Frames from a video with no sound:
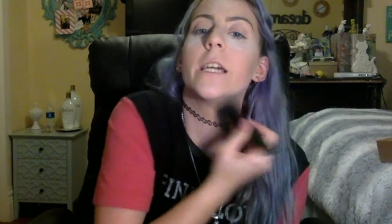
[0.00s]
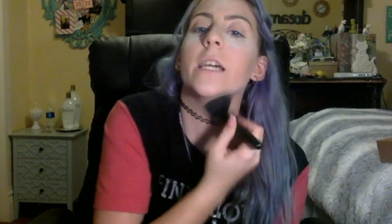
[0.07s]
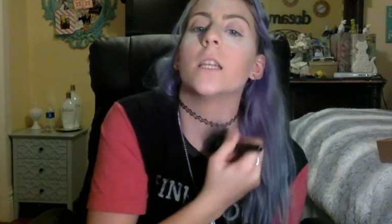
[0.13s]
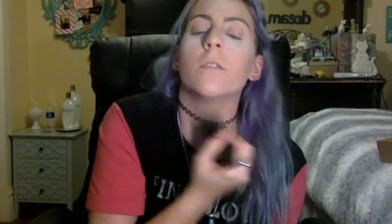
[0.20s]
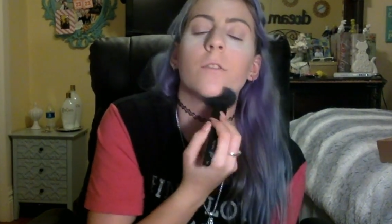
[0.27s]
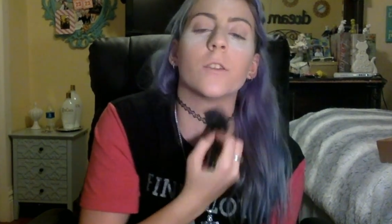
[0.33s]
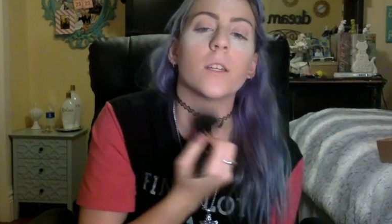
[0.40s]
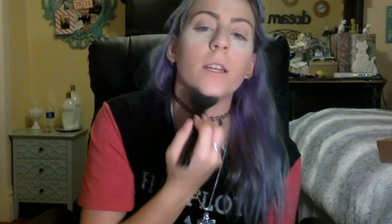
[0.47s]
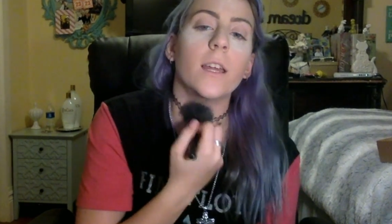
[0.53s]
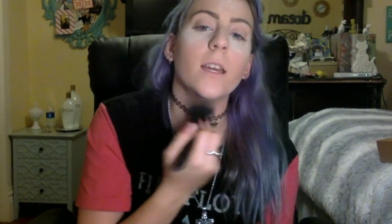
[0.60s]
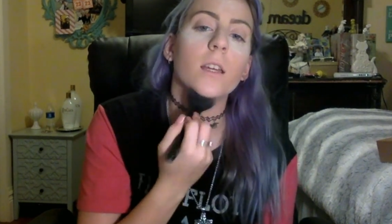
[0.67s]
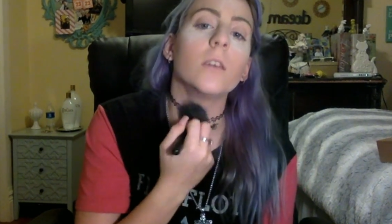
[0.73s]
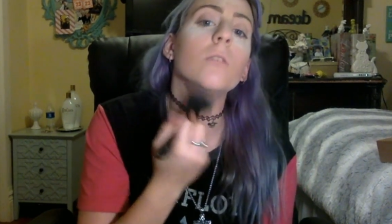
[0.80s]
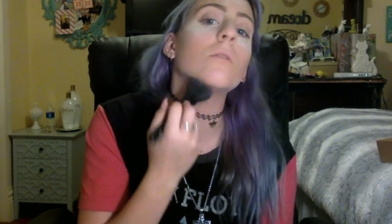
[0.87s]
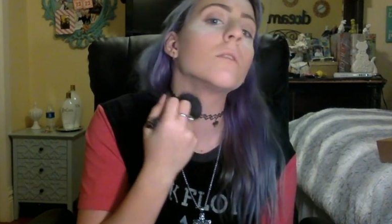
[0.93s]
And for the
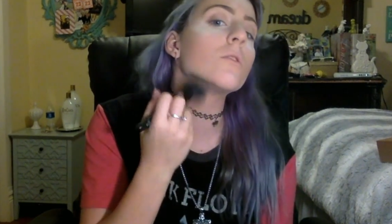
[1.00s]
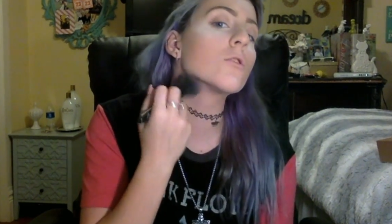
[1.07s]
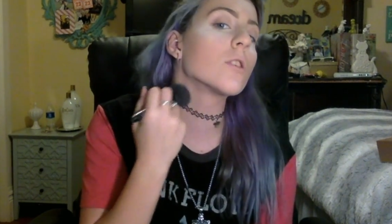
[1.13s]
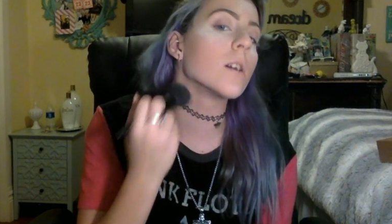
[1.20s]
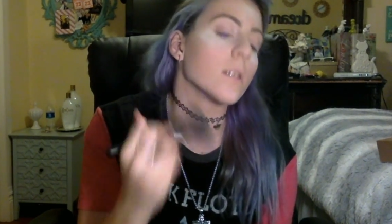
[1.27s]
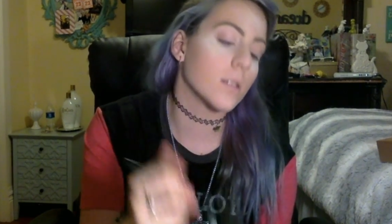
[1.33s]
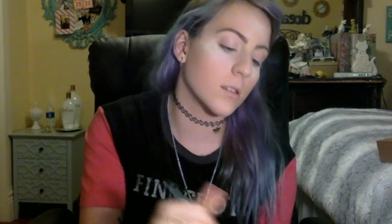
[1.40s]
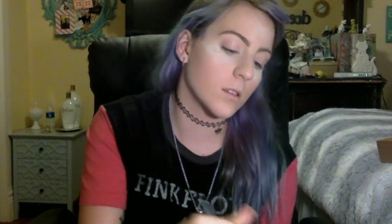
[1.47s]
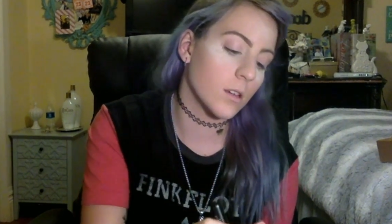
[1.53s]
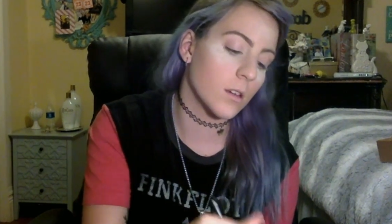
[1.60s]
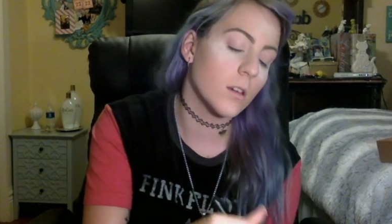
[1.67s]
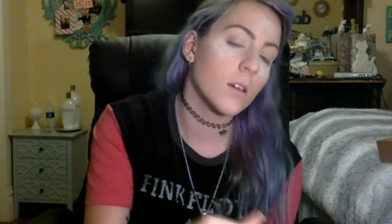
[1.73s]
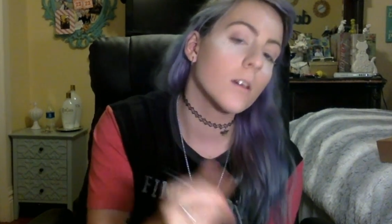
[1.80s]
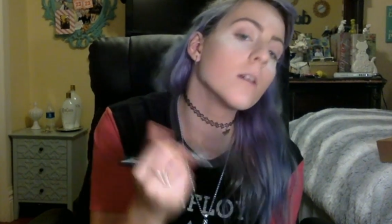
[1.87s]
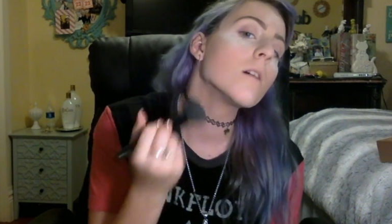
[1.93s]
neck, you can just
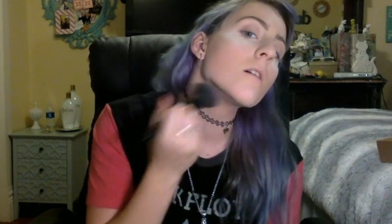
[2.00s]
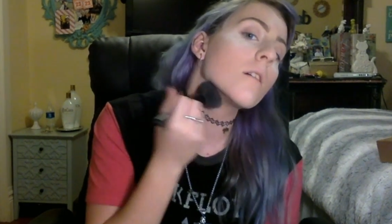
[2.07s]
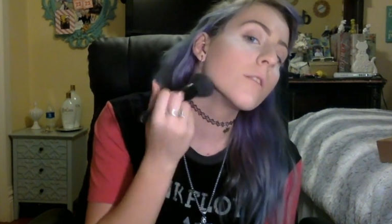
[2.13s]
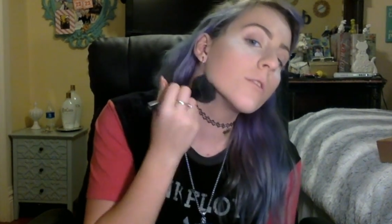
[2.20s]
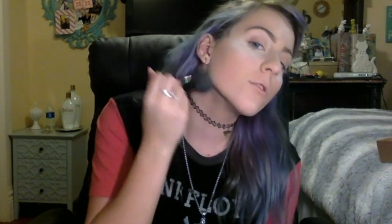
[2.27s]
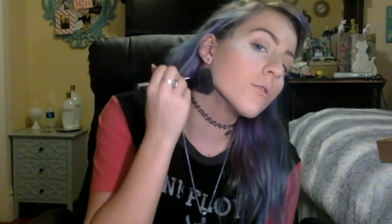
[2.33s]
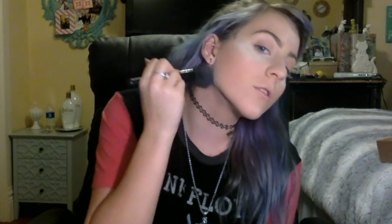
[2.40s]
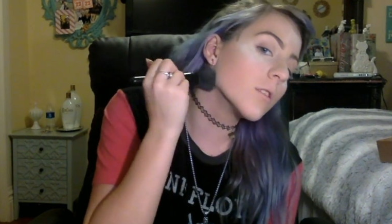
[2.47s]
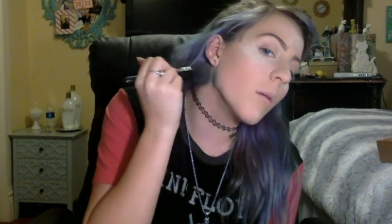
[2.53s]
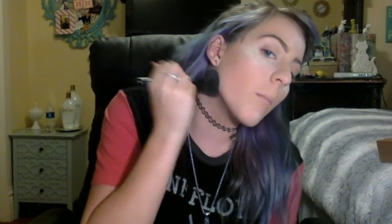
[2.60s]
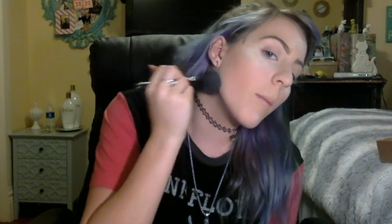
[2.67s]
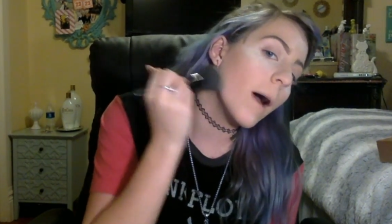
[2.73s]
do some